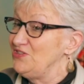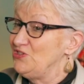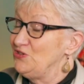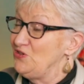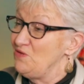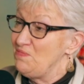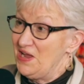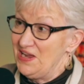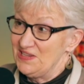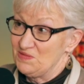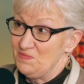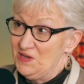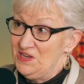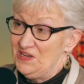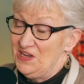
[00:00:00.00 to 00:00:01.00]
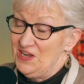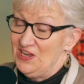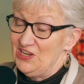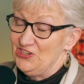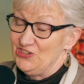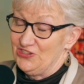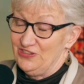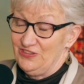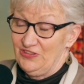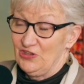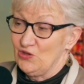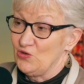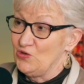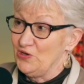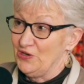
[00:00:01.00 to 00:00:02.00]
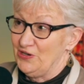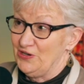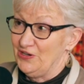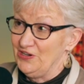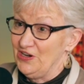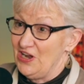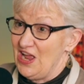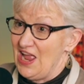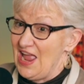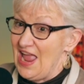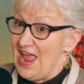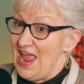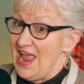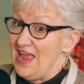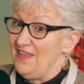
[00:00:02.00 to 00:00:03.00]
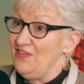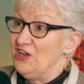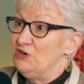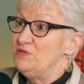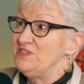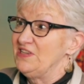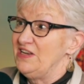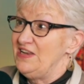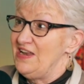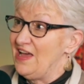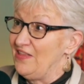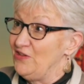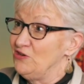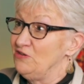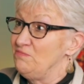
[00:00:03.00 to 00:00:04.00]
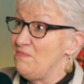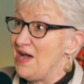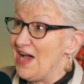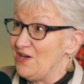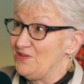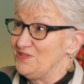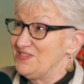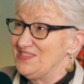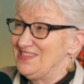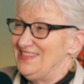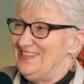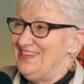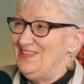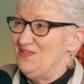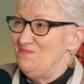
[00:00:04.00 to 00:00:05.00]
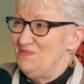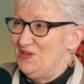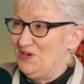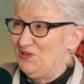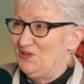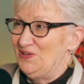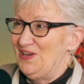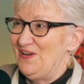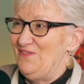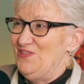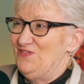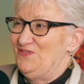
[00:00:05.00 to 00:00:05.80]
to the basement, turned the corner, and there was another mouse in the middle of the